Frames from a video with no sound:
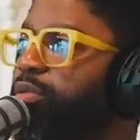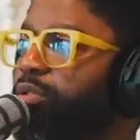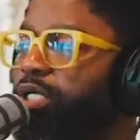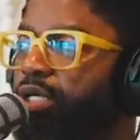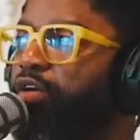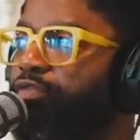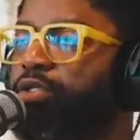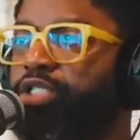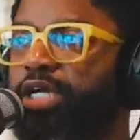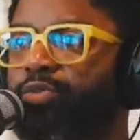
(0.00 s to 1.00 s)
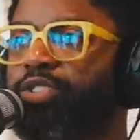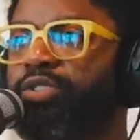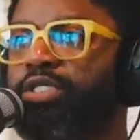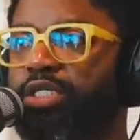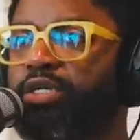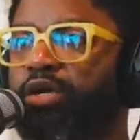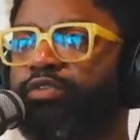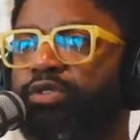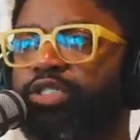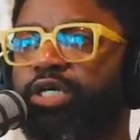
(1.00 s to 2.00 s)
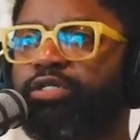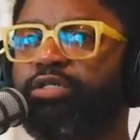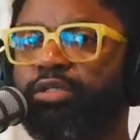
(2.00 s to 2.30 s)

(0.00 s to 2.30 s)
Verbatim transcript: get off your chest what you need to get off your chest.